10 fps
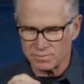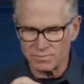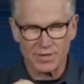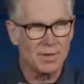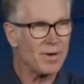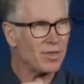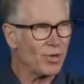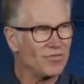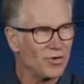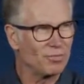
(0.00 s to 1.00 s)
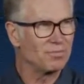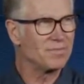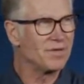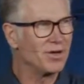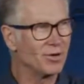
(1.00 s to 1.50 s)
And by the way, if you're
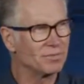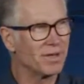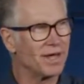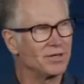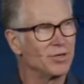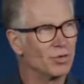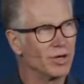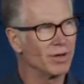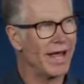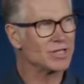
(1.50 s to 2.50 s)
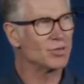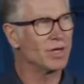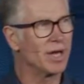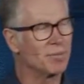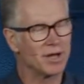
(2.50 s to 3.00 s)
here and you were here last week,
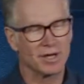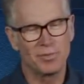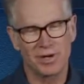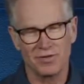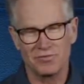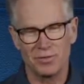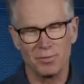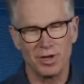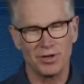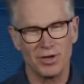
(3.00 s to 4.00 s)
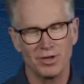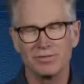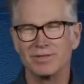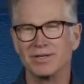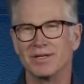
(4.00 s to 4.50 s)
I'm not going to pick on football at all,
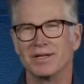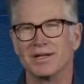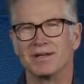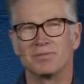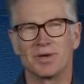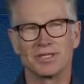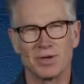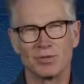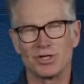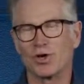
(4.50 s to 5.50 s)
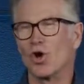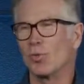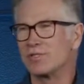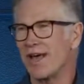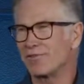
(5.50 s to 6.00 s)
because I want you to go home
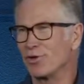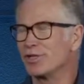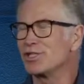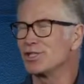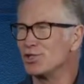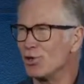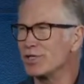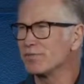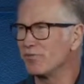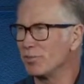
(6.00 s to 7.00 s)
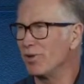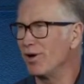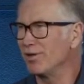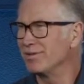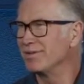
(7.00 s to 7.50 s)
this afternoon and just enjoy some football.